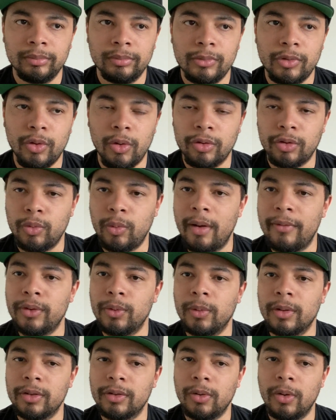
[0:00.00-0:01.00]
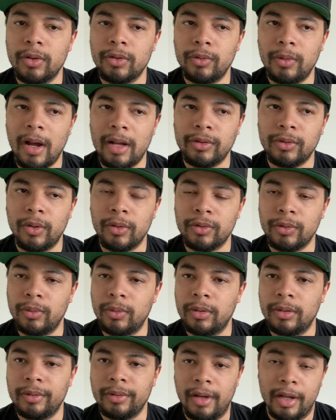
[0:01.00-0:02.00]
talk to whoever you want to talk to. I'll talk
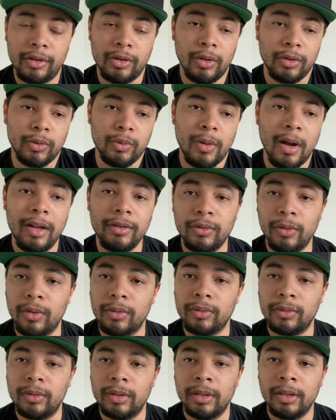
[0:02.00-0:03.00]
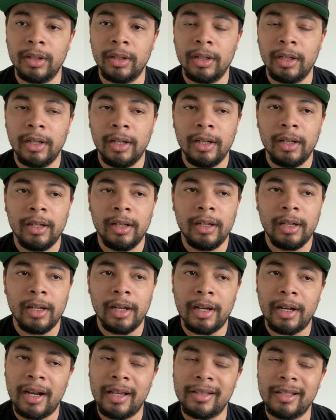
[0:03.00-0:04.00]
to who I talk to.
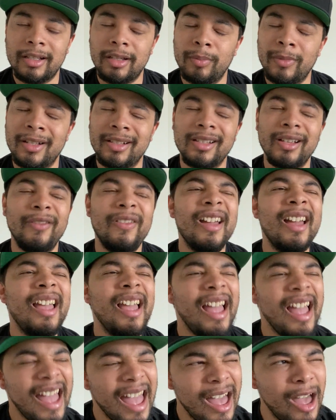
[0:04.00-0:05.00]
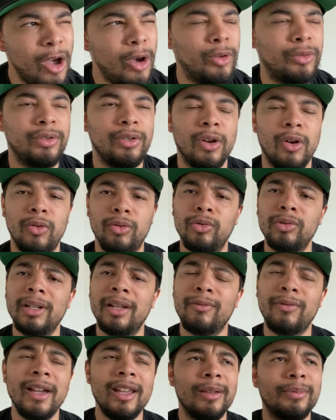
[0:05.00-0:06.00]
And I said to myself, hell no, you
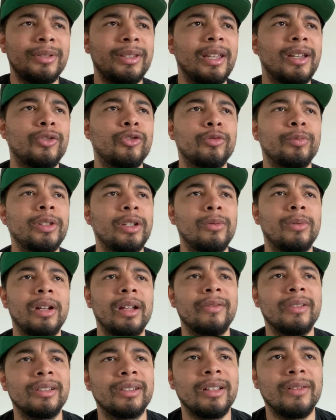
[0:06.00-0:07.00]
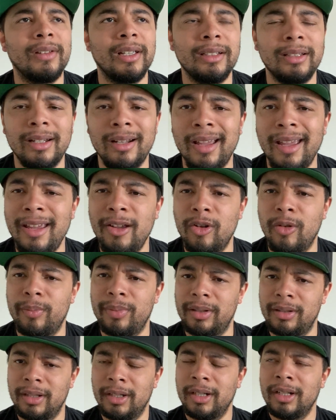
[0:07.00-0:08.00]
live right upstairs from me or whatever and stuff like that.
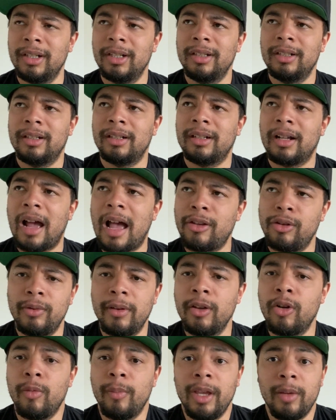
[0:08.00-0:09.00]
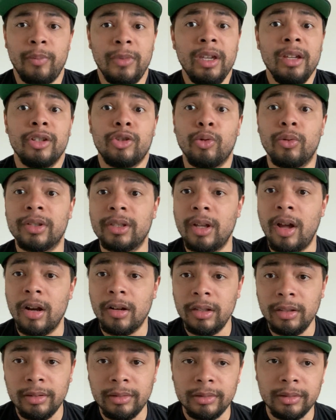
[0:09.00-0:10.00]
You ain't gonna make me into a
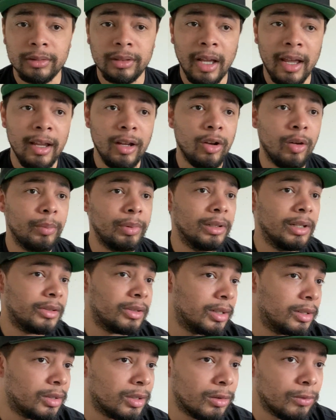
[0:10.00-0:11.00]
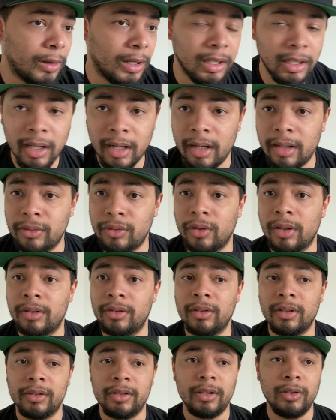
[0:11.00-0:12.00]
stalker. I ain't gonna be listening to the radiator trying
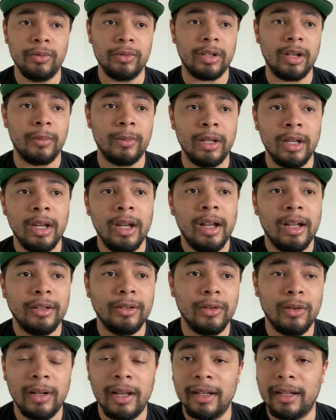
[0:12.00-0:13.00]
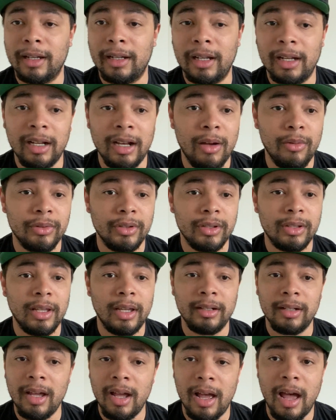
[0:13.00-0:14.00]
to see who's coming. And I was just
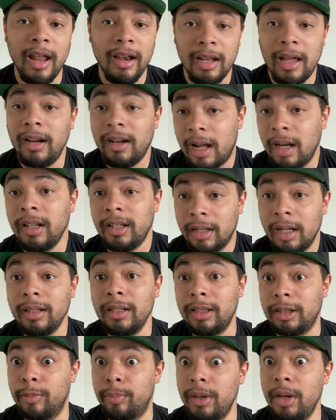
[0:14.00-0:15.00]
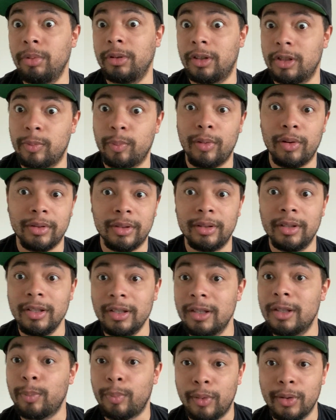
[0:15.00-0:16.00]
like, nah, I need to be with this person. This
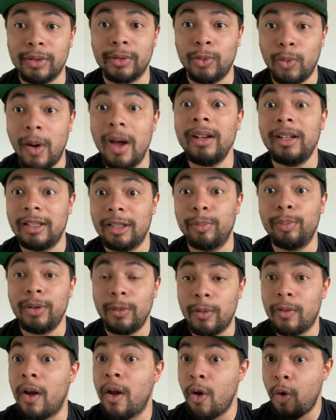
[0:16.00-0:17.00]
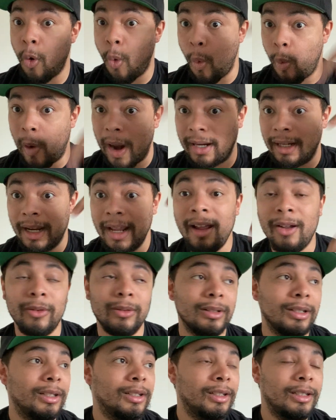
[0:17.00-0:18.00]
is the person who I need to be with right now.
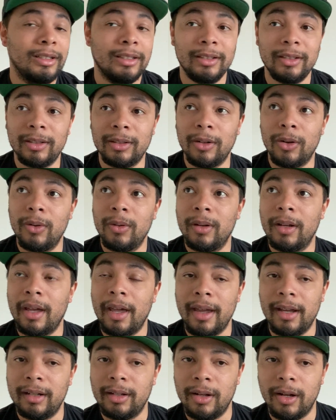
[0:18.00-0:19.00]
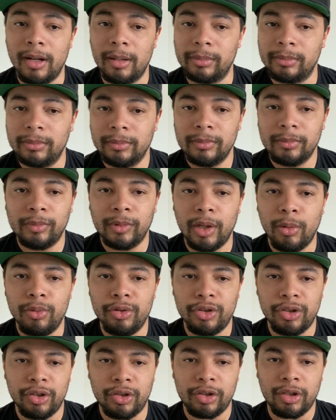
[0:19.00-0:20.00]
And there
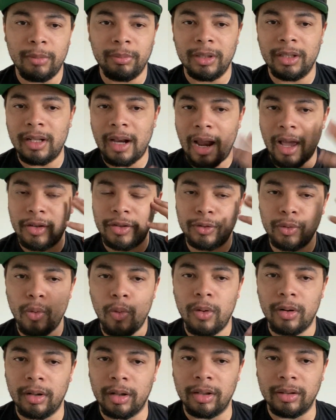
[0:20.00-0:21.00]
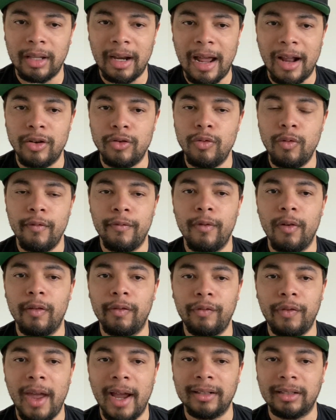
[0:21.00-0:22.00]
was just something that I saw in her that I knew for a
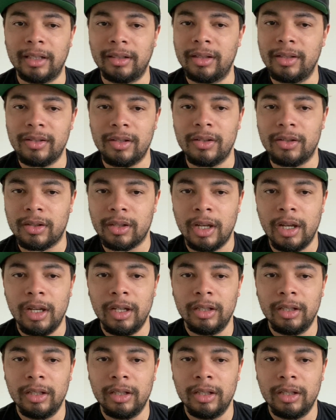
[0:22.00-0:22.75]
fact that this is